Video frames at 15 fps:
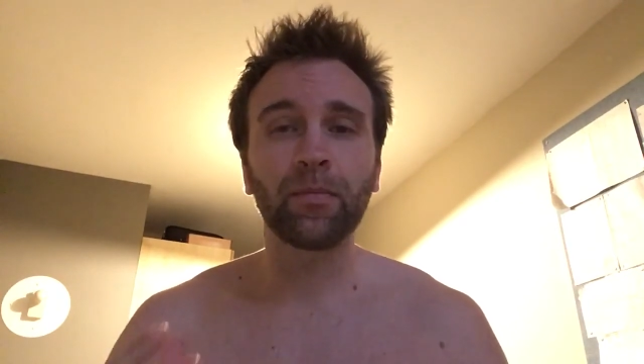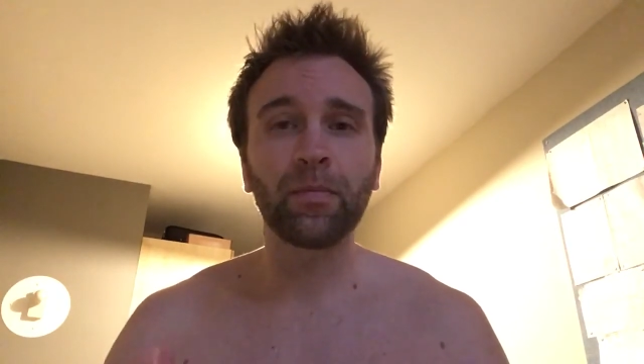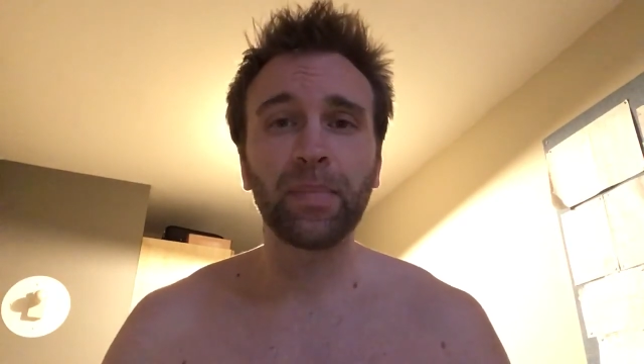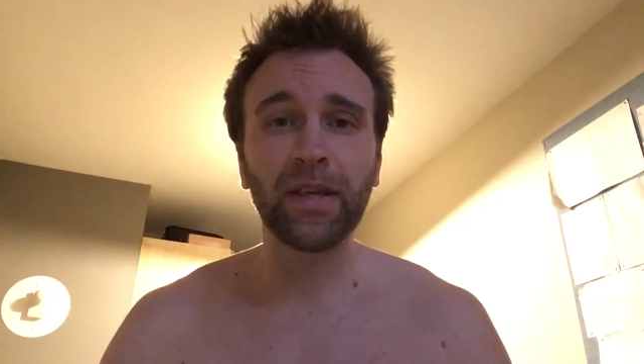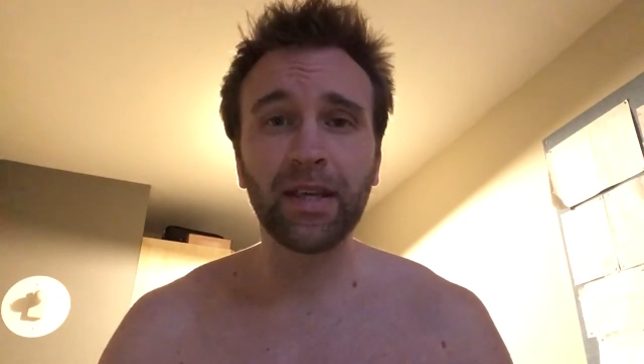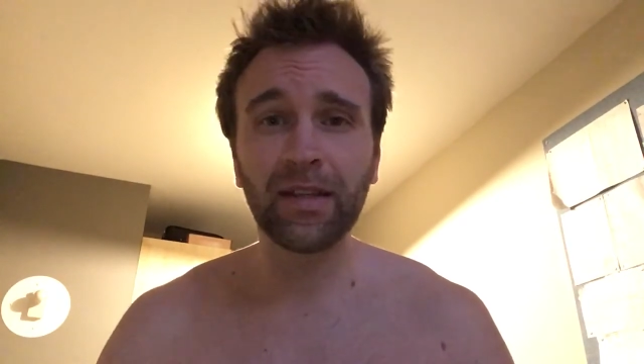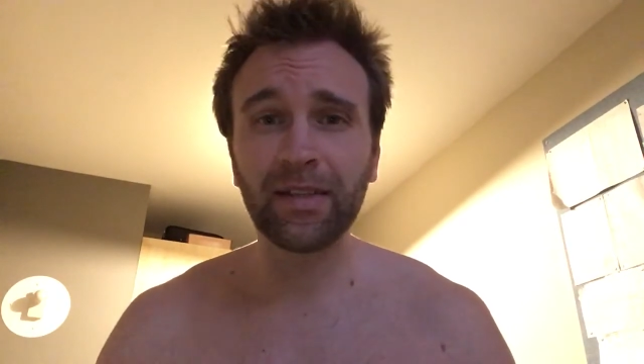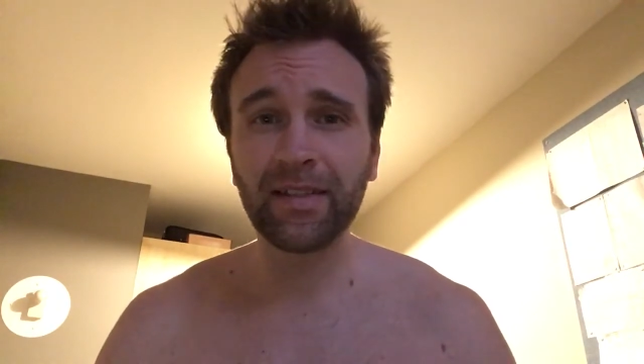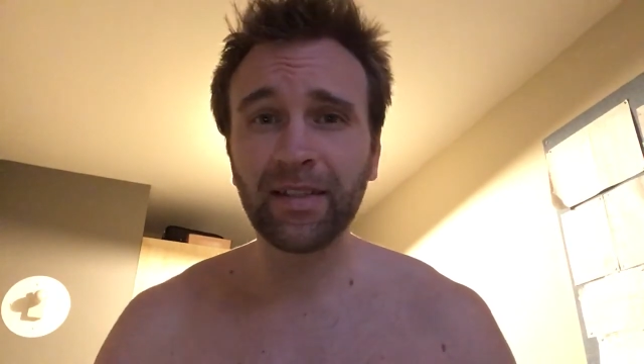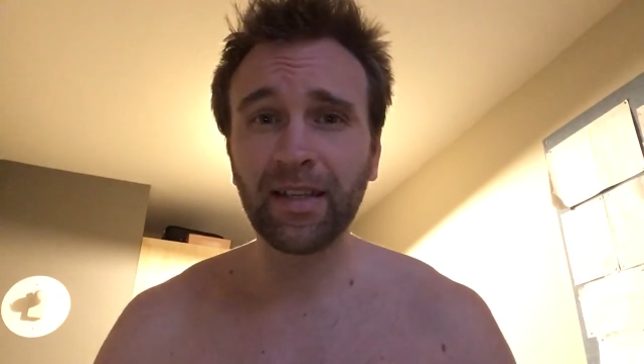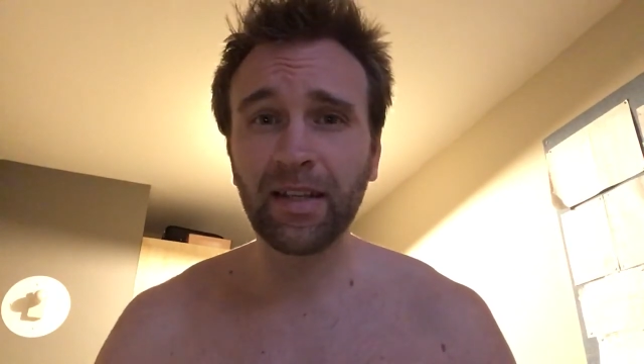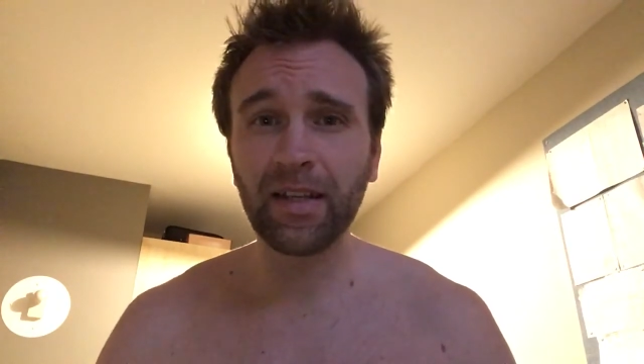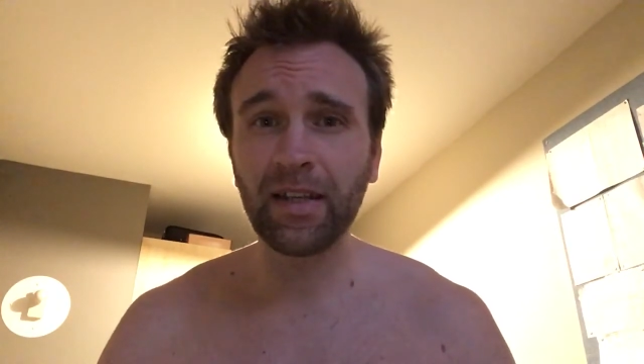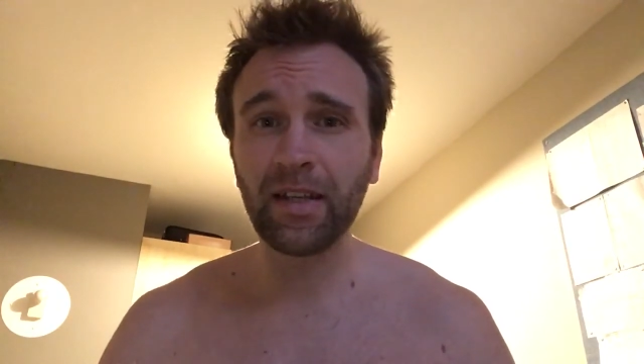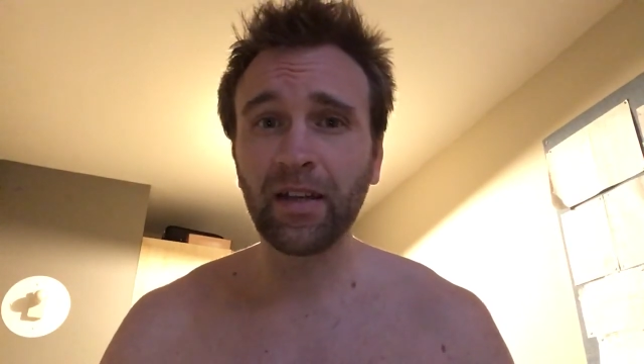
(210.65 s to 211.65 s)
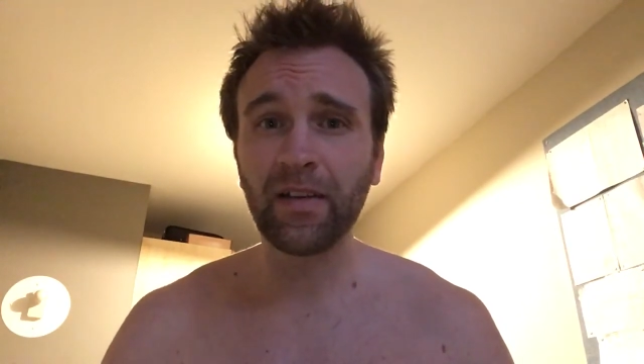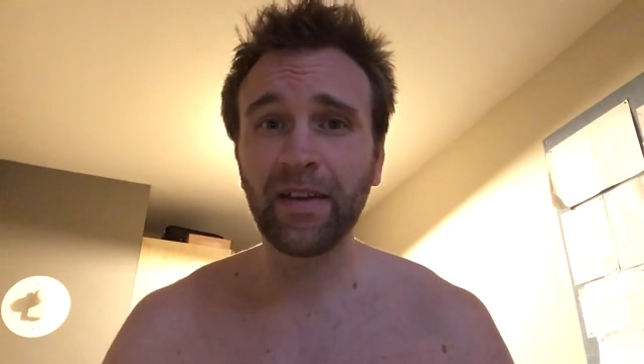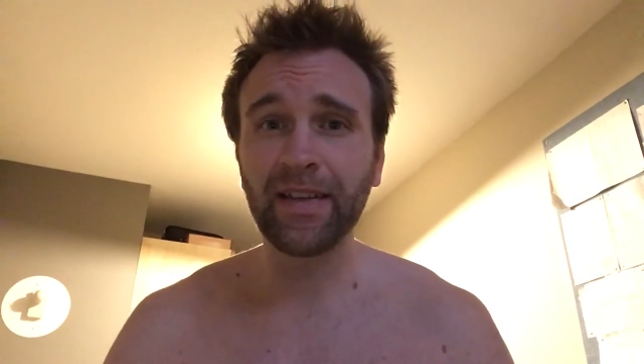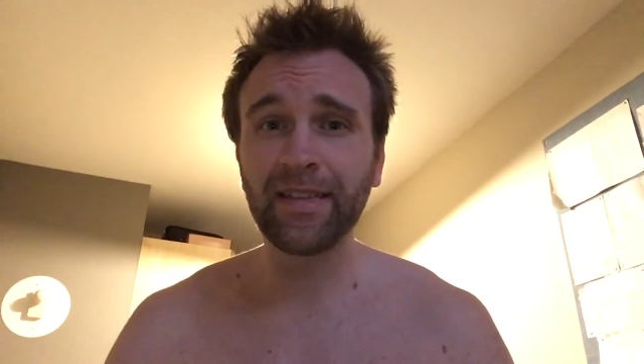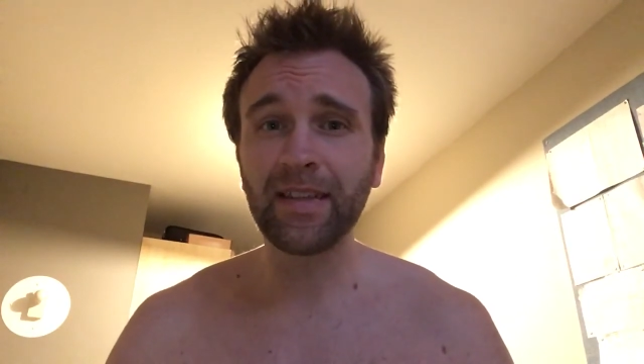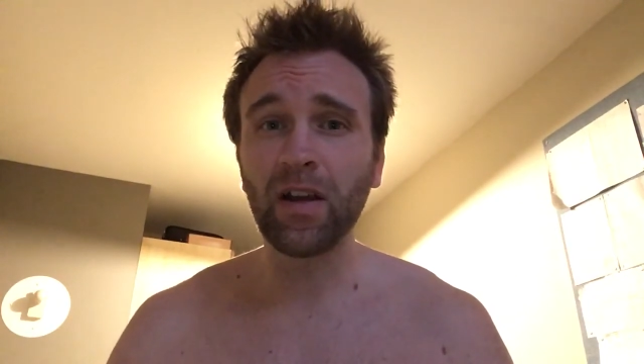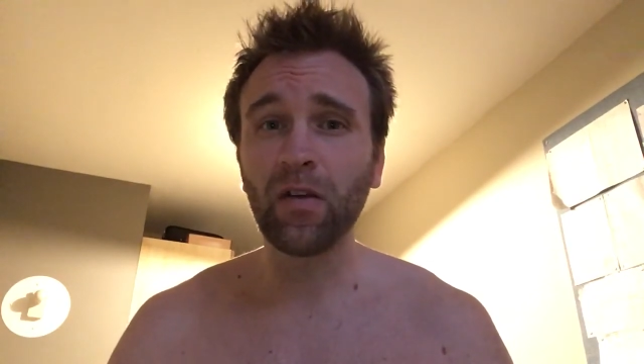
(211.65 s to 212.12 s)
being a skinny guy
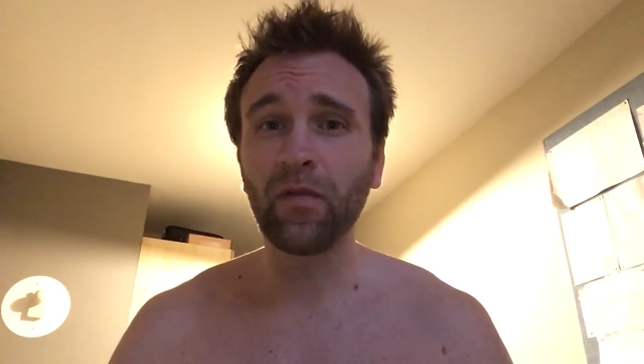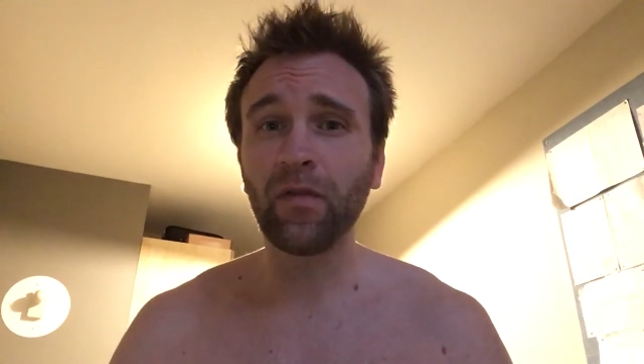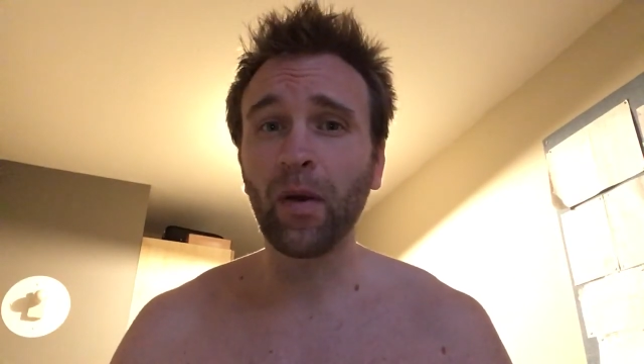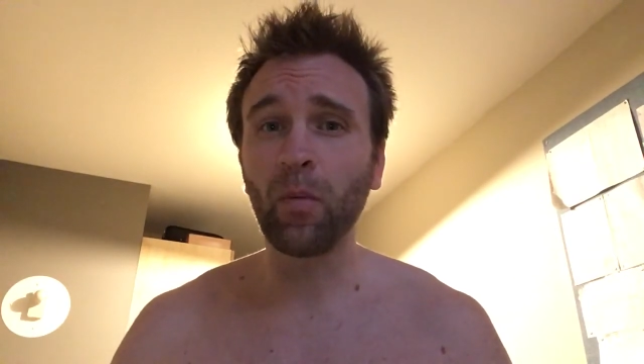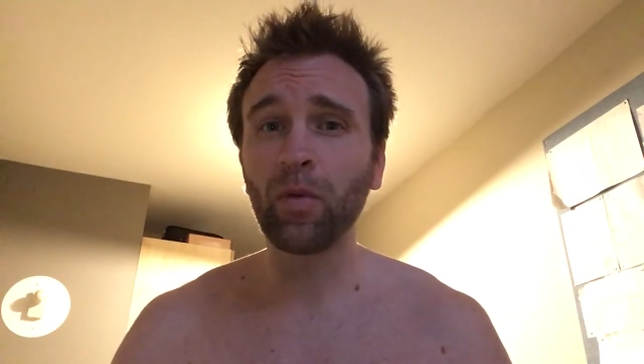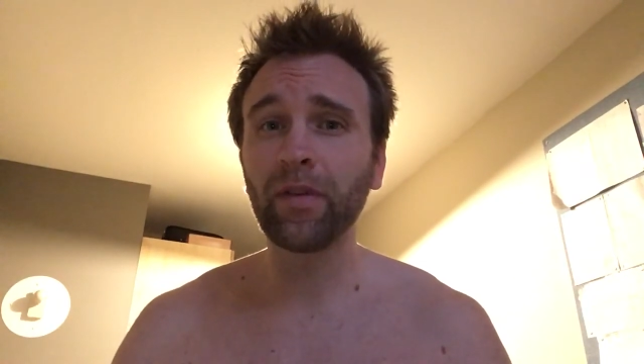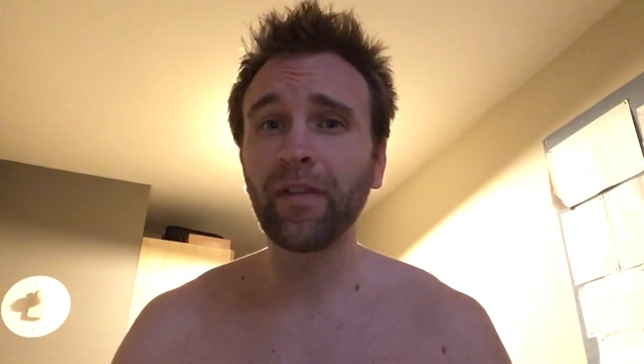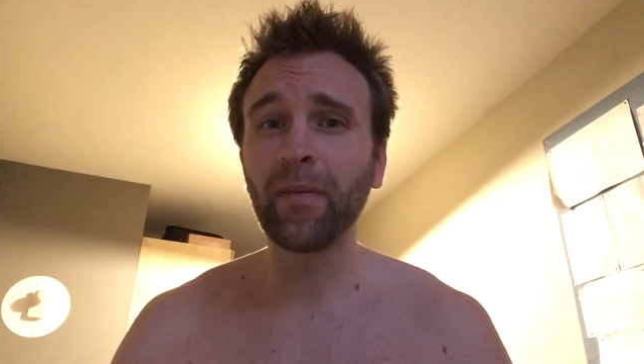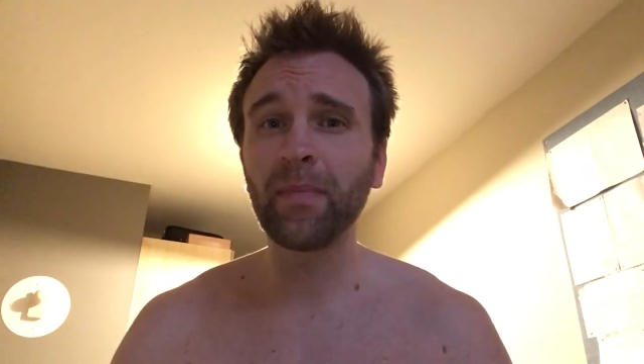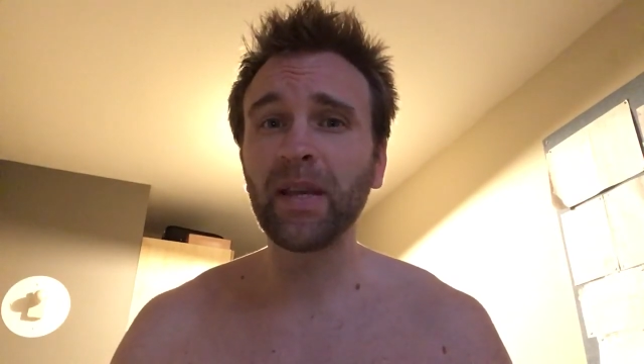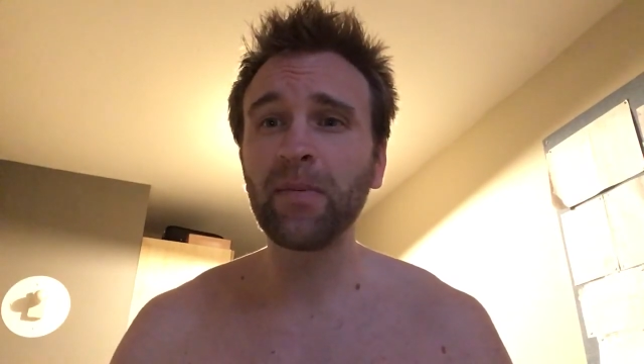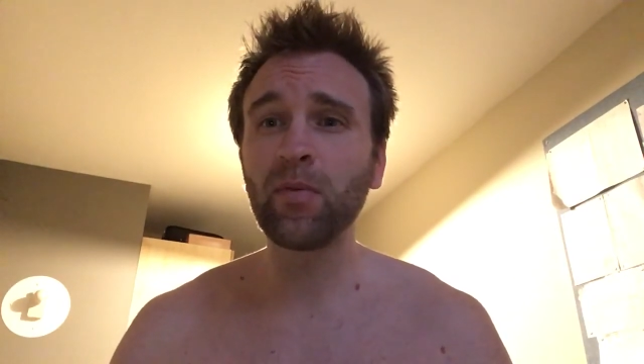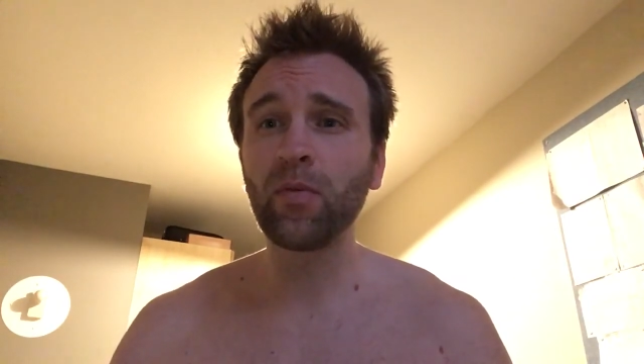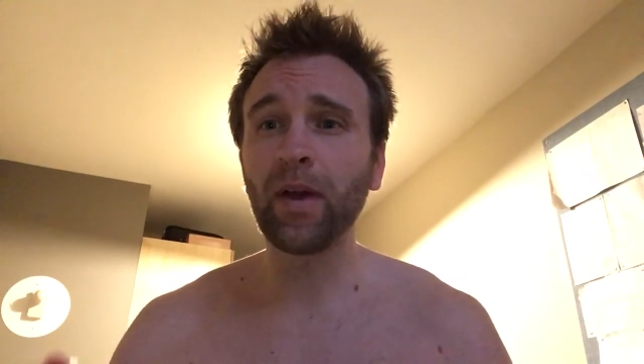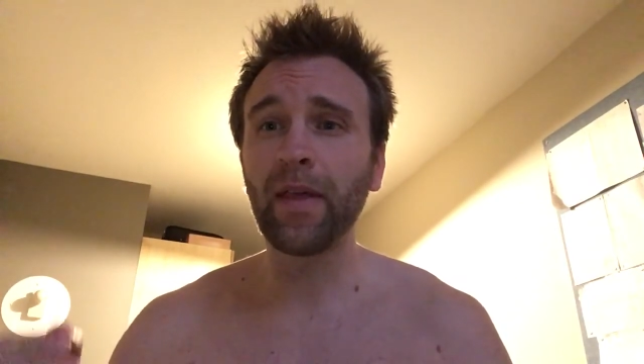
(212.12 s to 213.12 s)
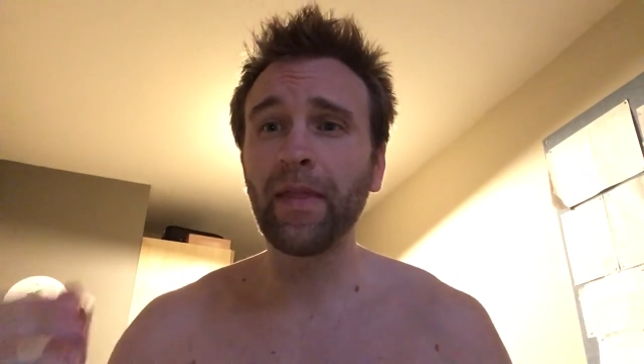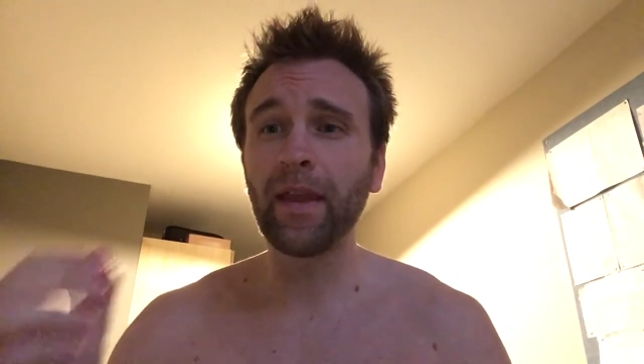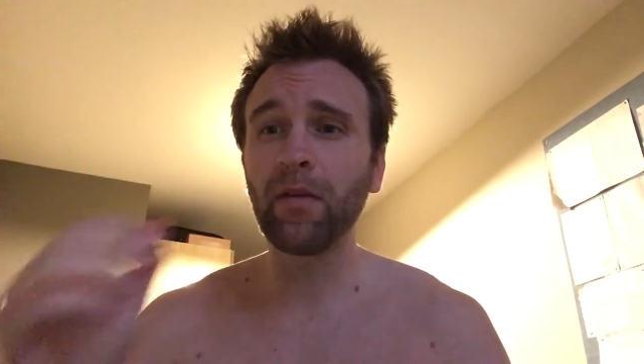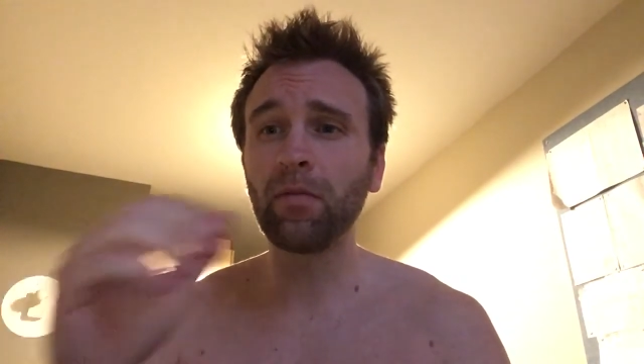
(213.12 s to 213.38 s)
yourself, I'm one of them people where